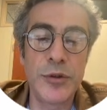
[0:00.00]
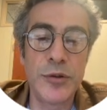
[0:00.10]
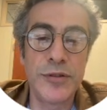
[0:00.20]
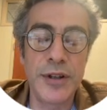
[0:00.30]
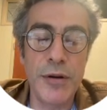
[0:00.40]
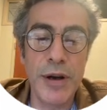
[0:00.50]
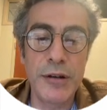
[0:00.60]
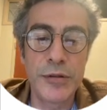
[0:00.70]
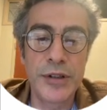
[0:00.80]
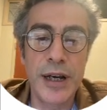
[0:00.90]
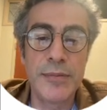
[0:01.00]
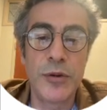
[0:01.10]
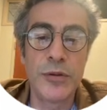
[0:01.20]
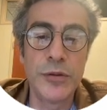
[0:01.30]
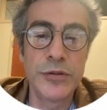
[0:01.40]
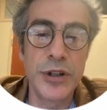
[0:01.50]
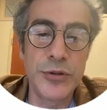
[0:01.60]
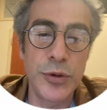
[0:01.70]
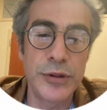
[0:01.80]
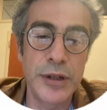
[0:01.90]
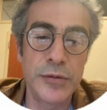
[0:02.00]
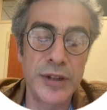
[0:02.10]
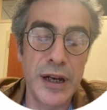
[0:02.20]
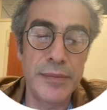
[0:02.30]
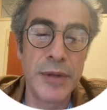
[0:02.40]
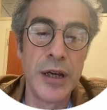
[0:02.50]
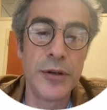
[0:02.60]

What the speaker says: to the zero echo time or ultra-short echo time,